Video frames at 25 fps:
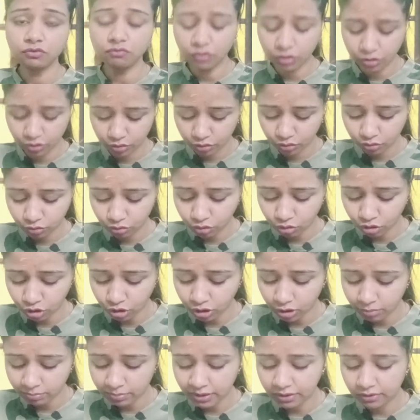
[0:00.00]
want to
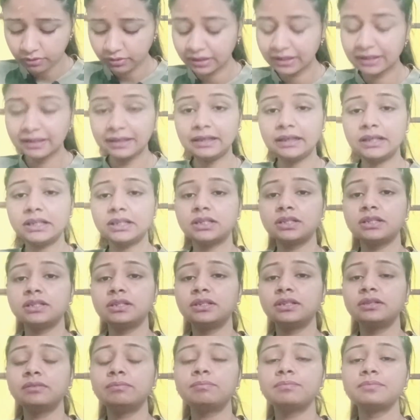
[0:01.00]
know about the
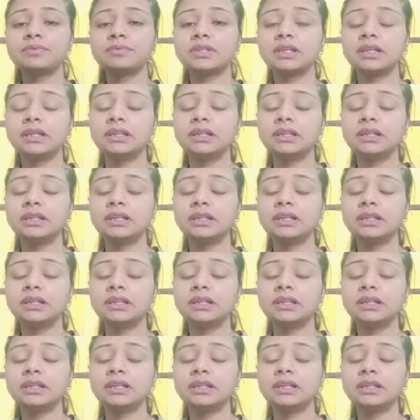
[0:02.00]
relationships